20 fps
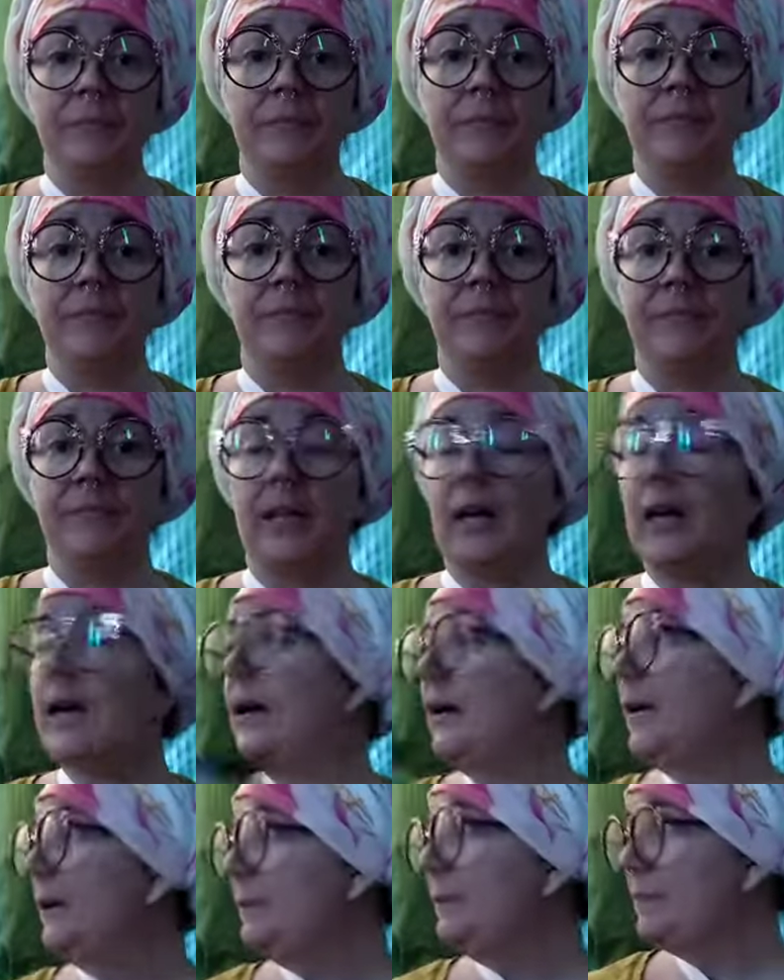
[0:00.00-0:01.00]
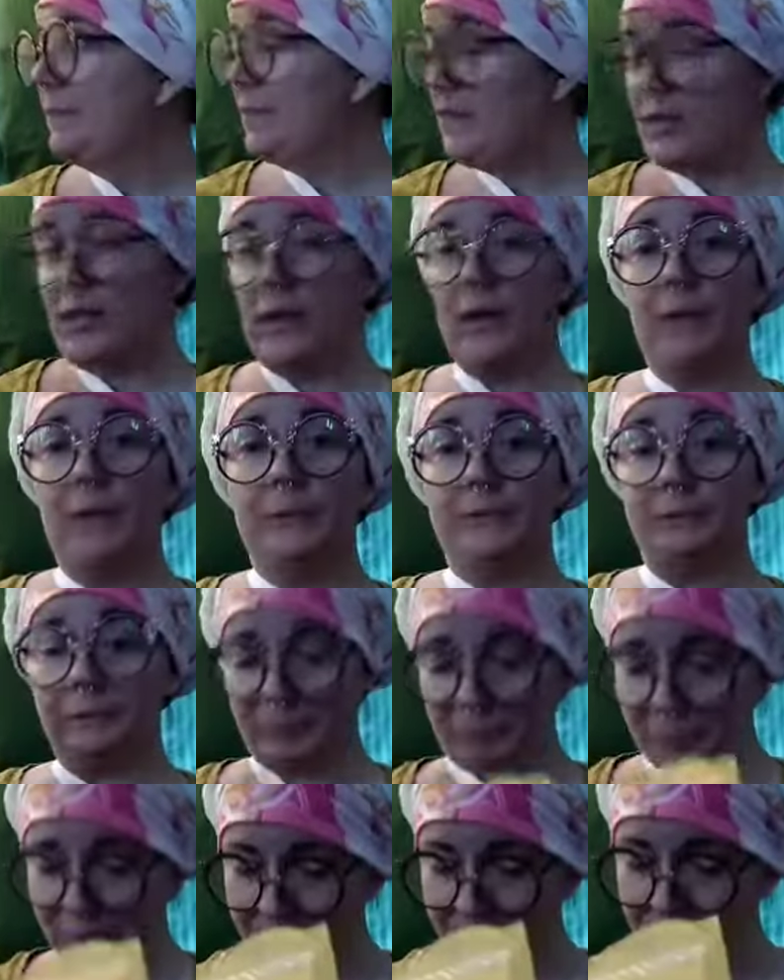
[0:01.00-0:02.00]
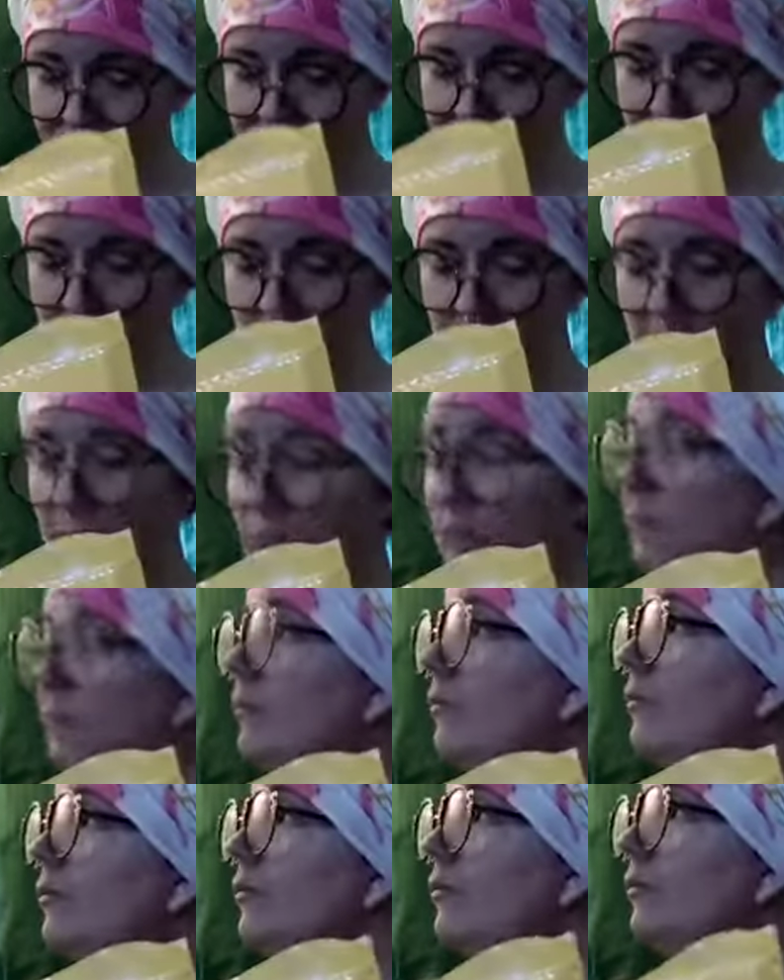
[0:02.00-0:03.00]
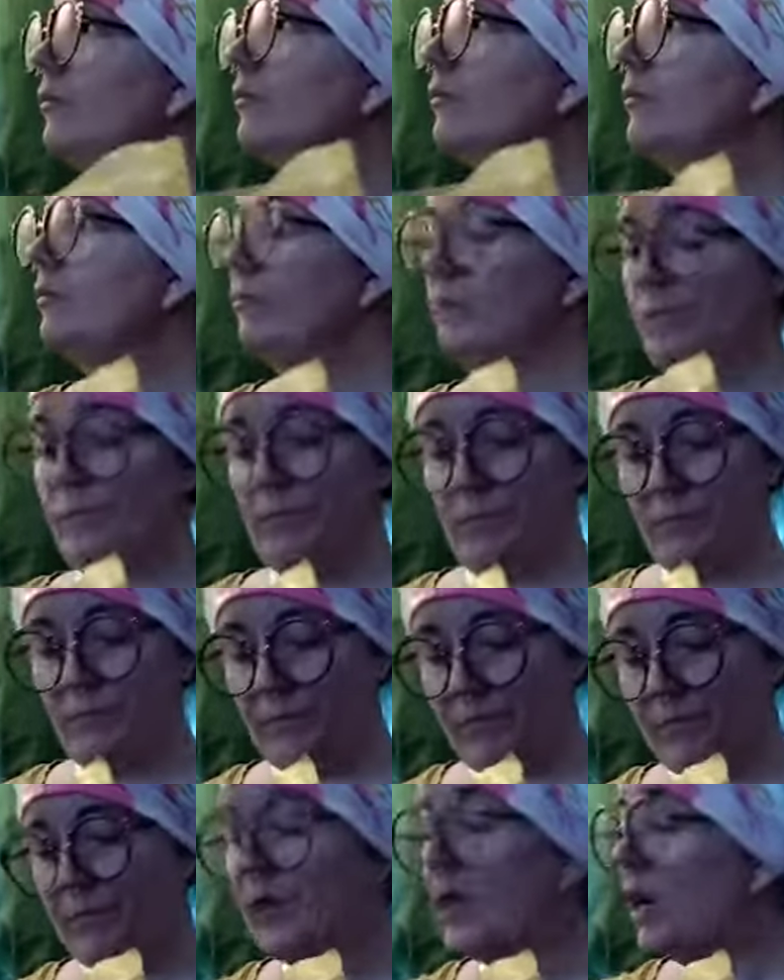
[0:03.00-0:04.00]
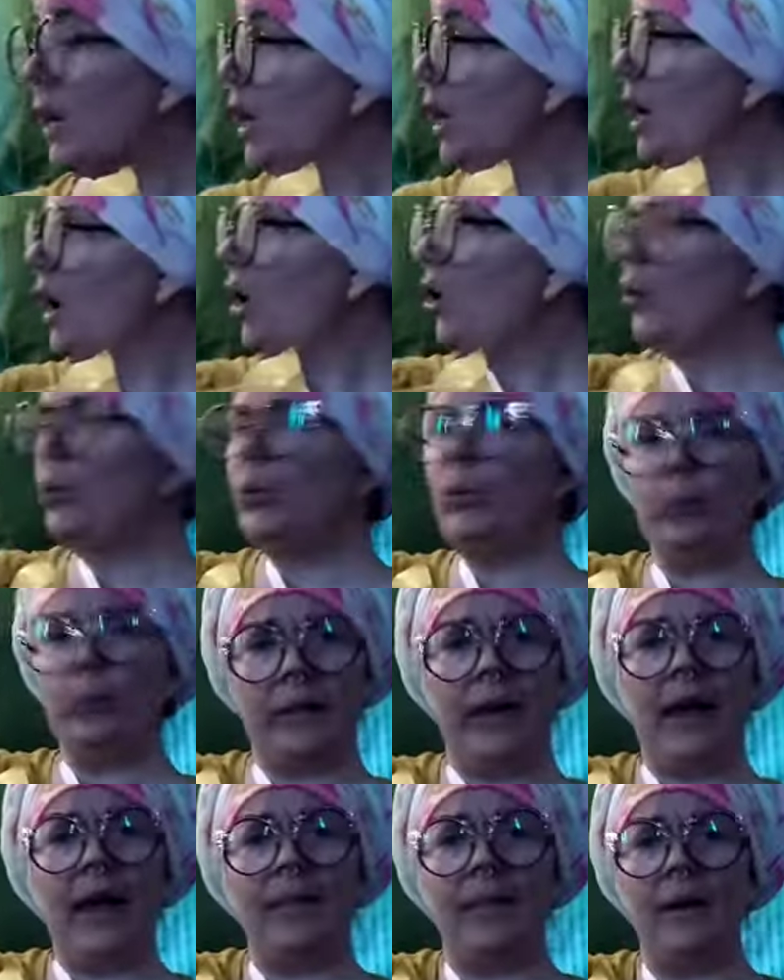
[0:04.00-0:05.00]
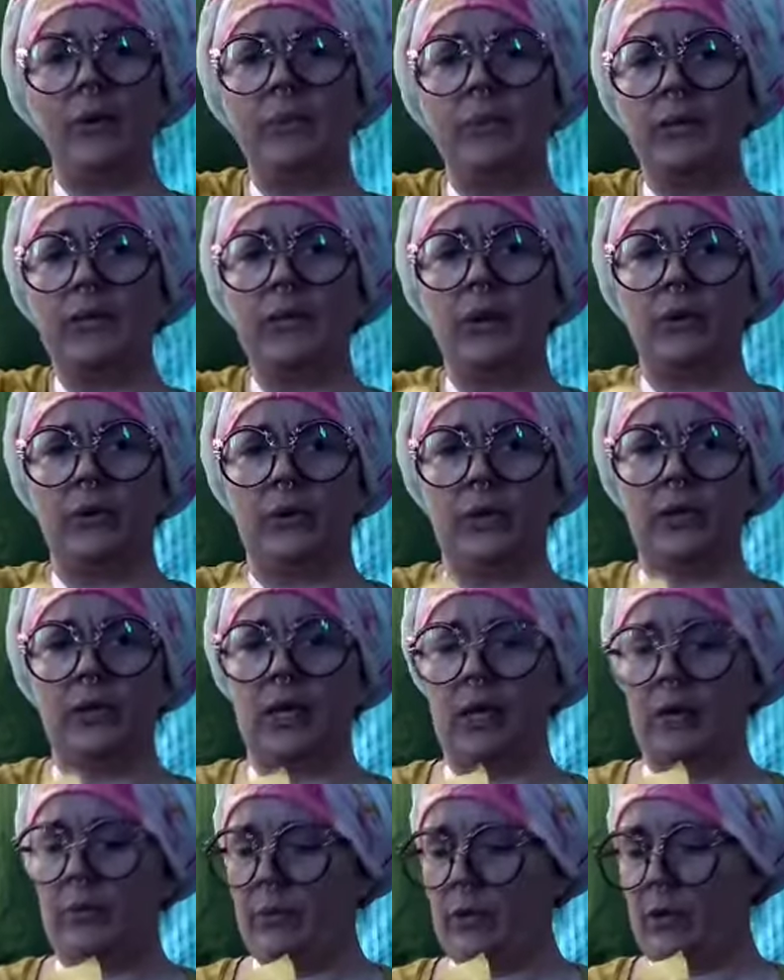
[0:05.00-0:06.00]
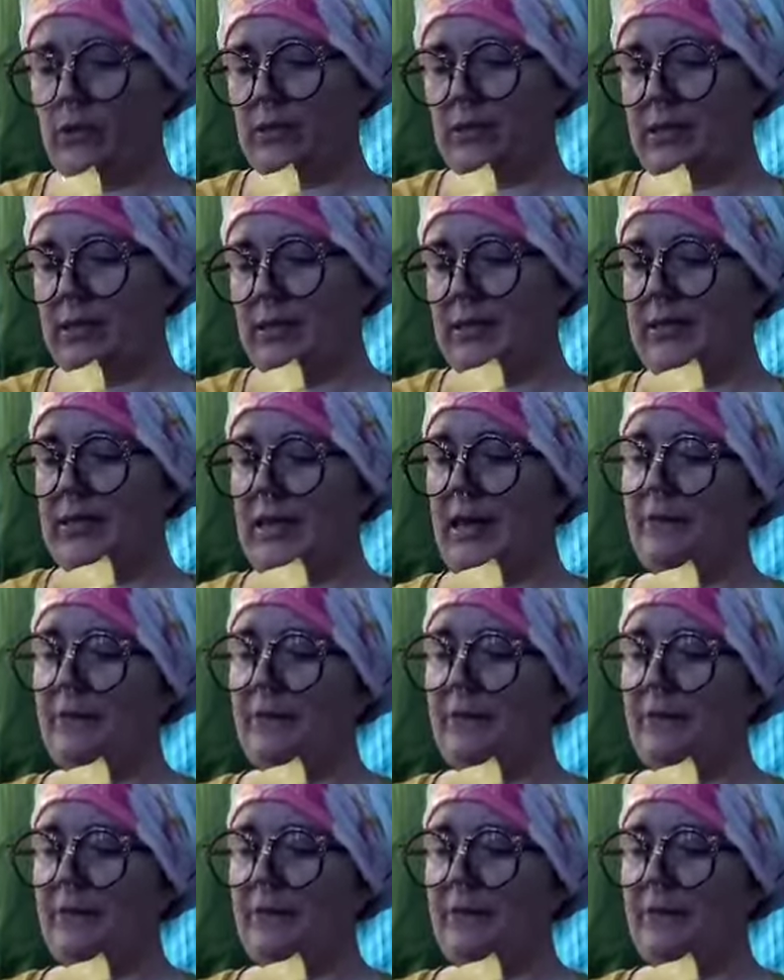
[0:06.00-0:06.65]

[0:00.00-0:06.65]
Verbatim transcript: That would go in um, goodness. So, that would go good on a roast. Mm, as a rub. Ooh, yeah, that would go good as on a, a roast. Rub.